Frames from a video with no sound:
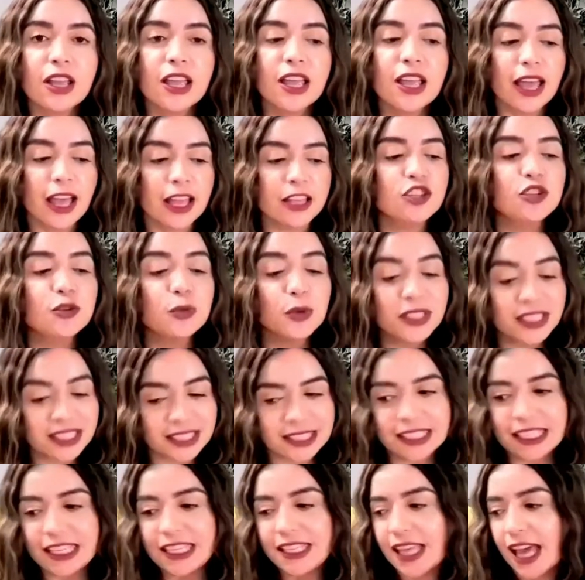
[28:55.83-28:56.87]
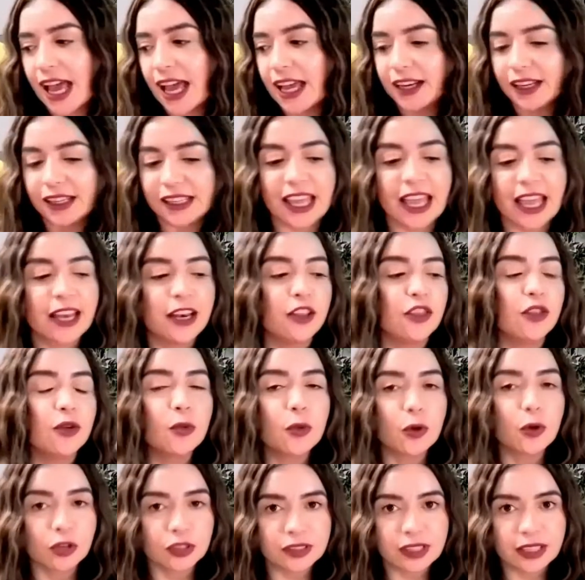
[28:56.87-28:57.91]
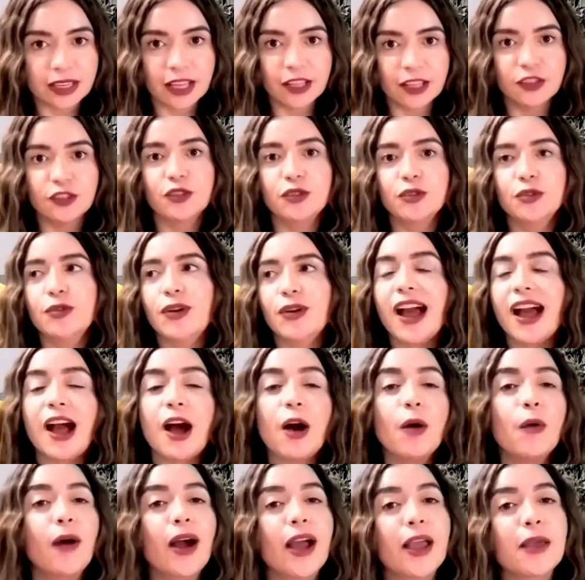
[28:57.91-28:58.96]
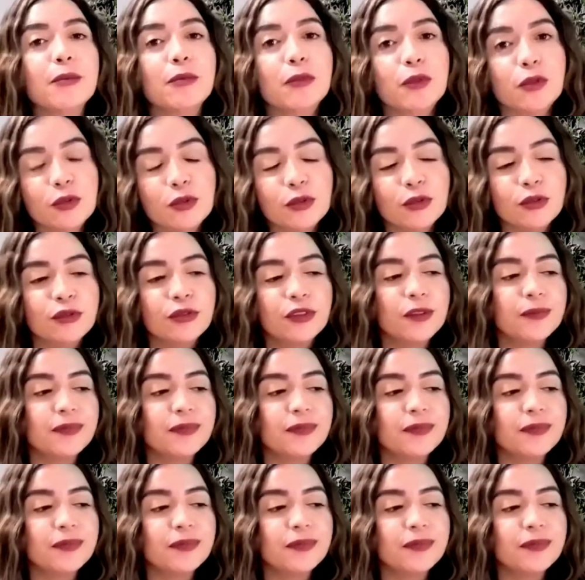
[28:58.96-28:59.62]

And you would see that again in the work that I do, how I move,